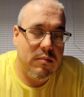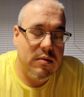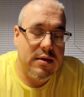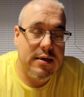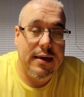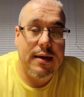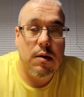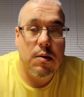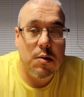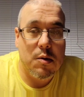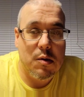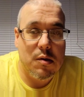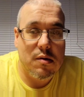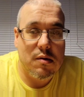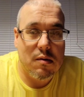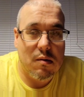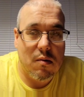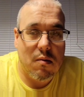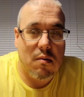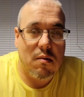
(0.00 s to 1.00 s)

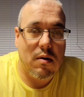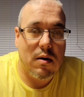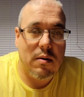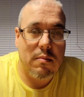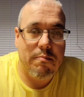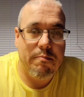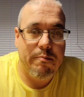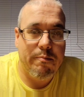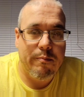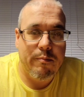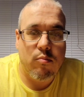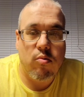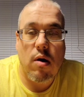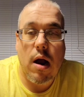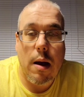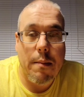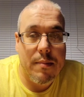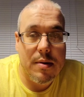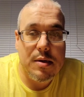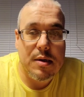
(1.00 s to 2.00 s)
deals or
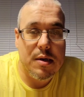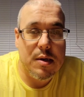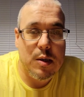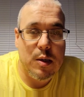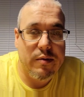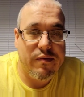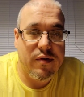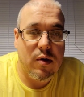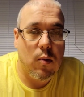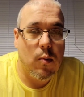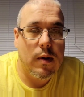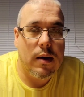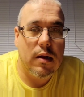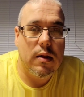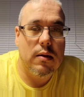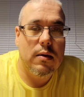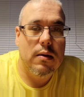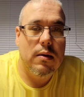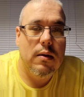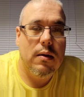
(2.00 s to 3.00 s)
promises, if you will,